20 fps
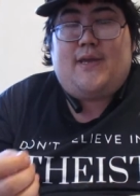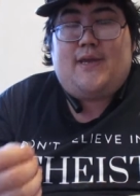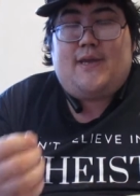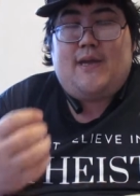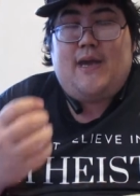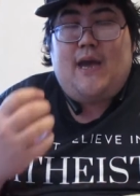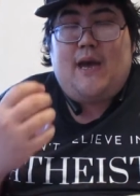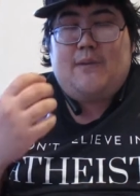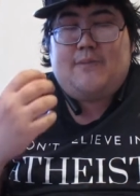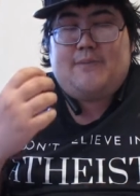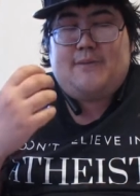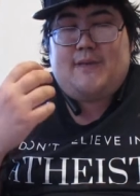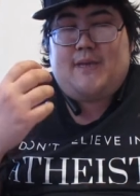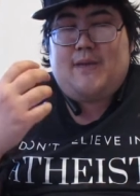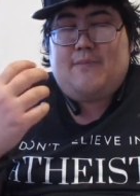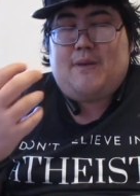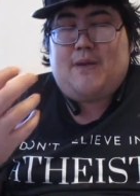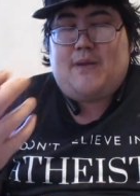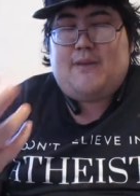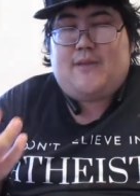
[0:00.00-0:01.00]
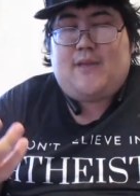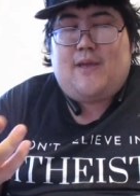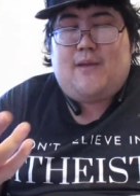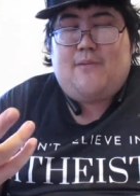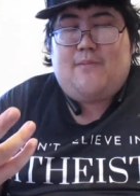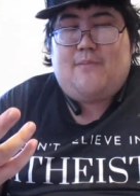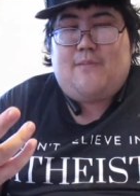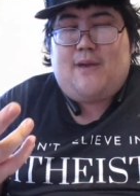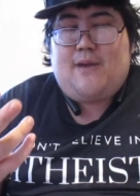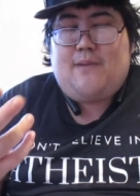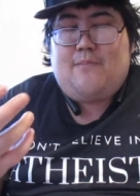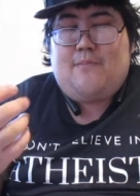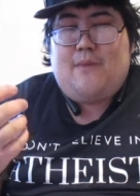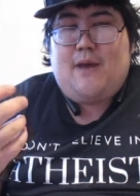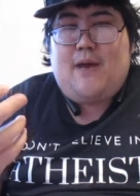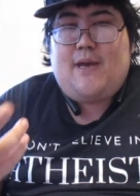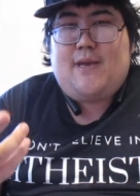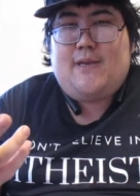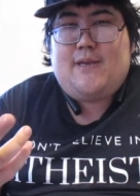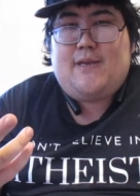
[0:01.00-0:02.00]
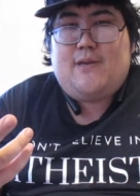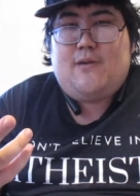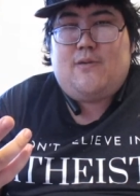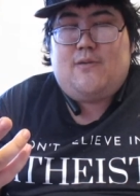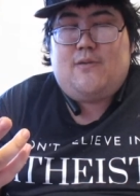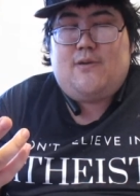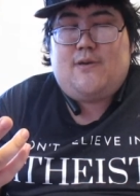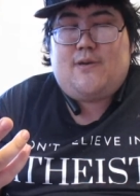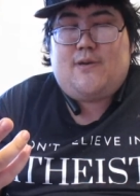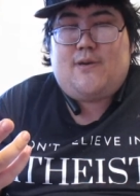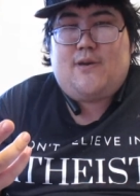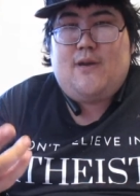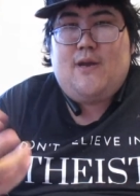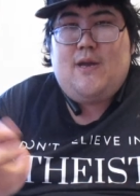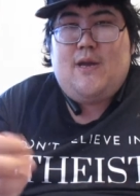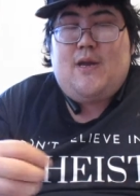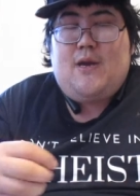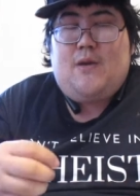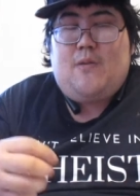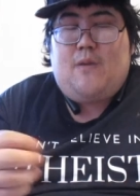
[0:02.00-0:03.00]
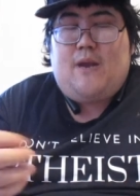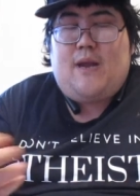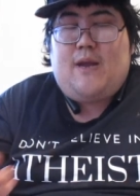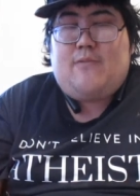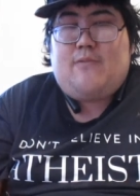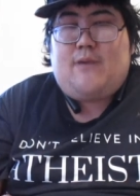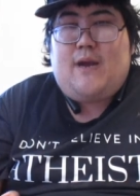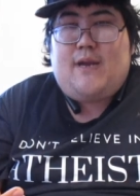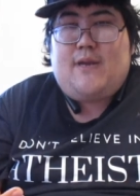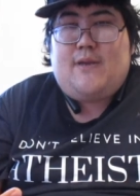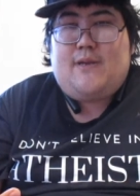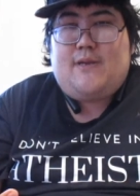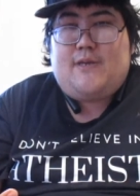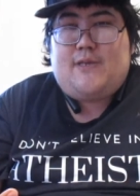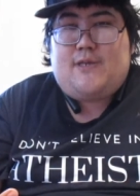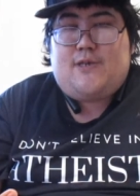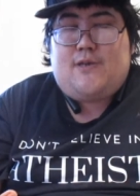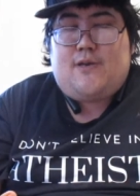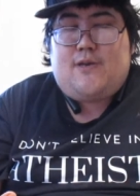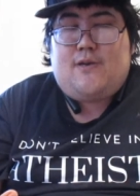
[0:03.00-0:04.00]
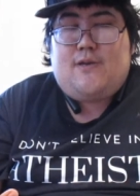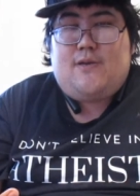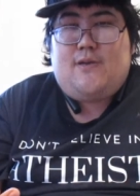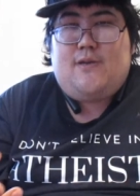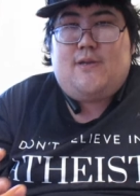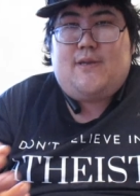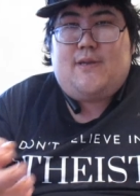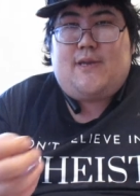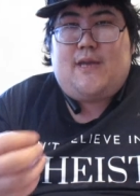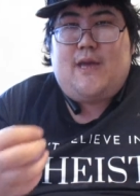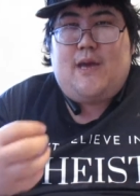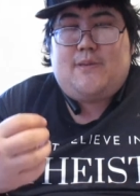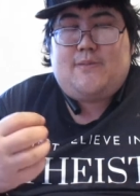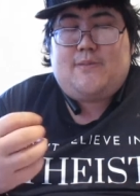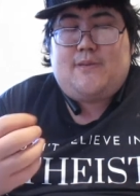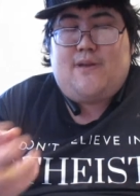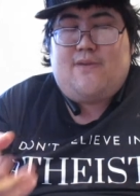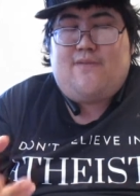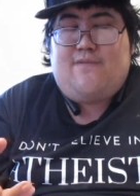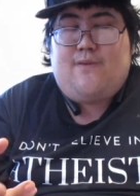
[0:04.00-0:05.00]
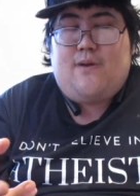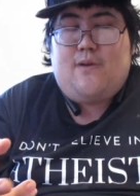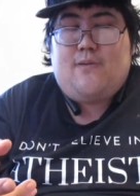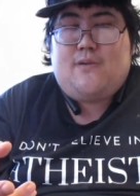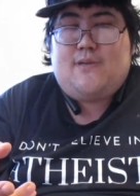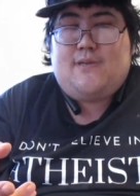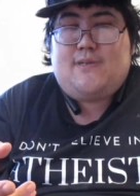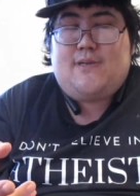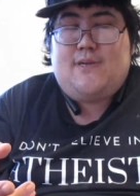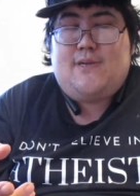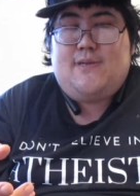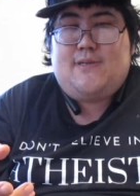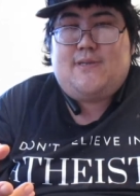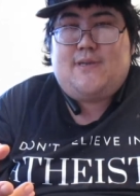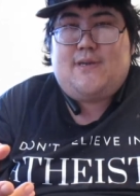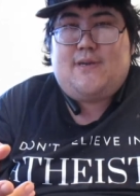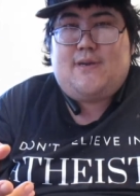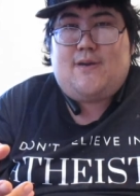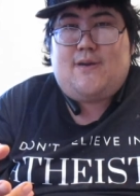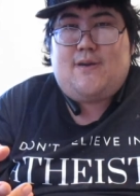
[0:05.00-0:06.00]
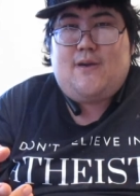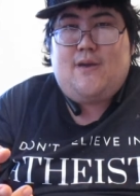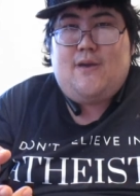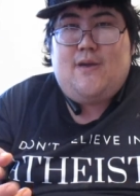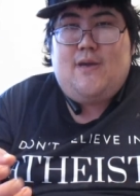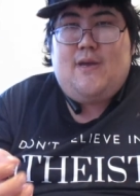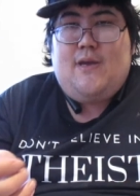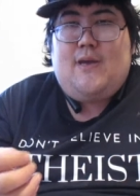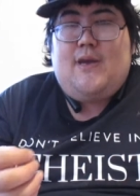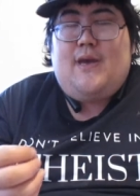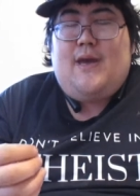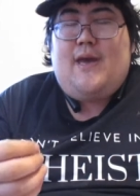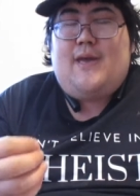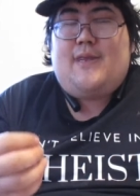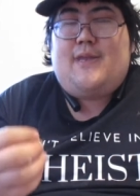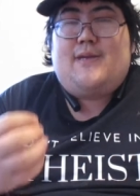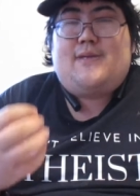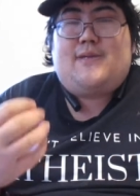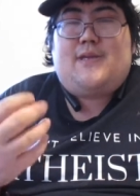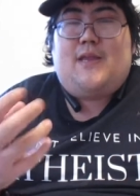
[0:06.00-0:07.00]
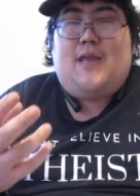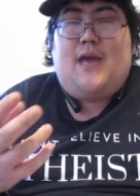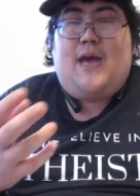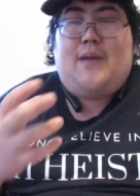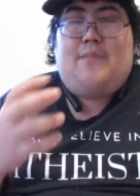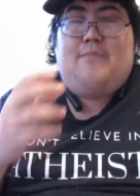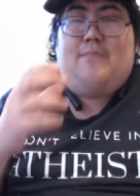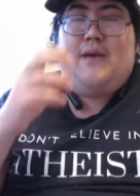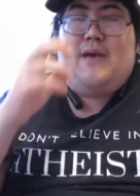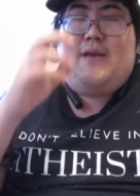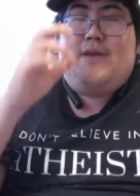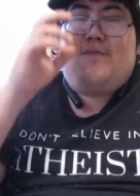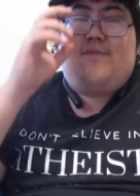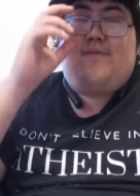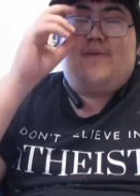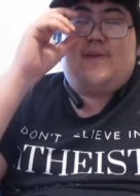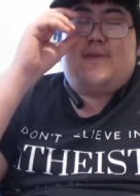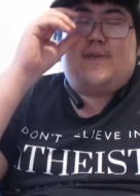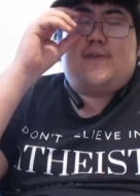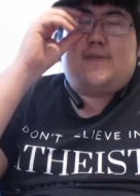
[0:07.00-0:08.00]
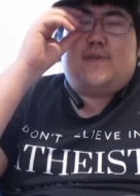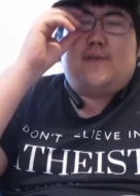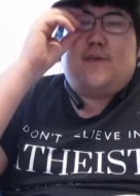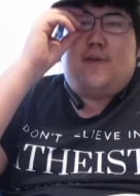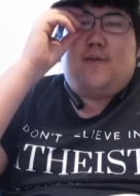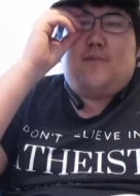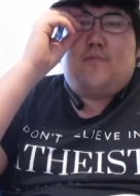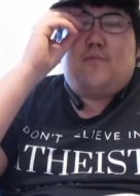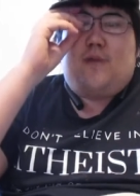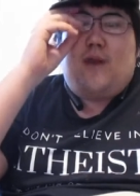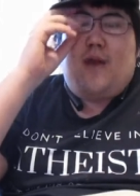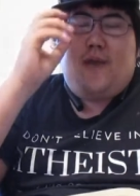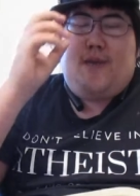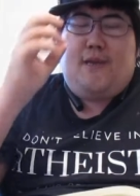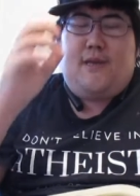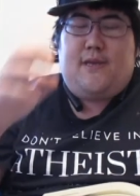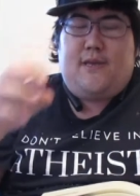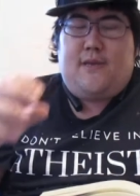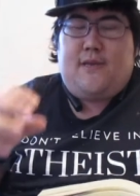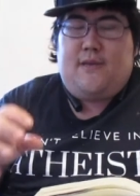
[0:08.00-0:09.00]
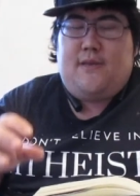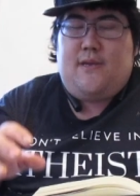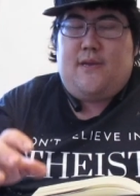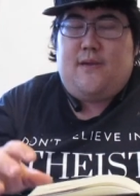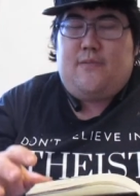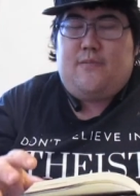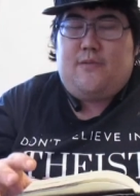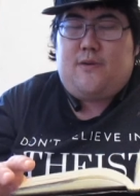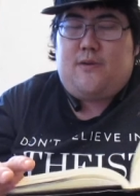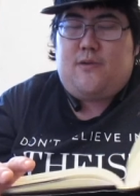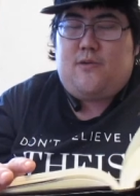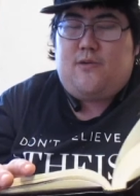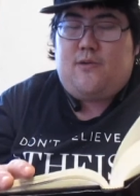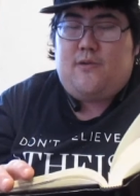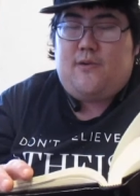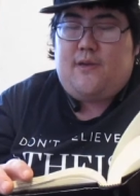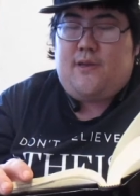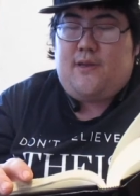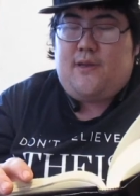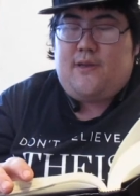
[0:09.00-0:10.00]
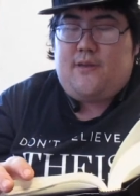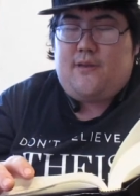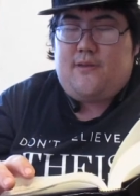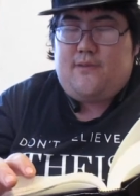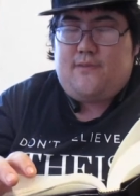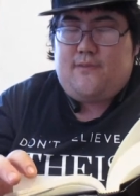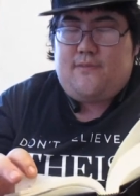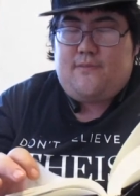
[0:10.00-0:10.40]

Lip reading: It helps me get my mind in order when I write in a journal, and it helps me to focus easier. And there's a lot of benefits to writing and recording.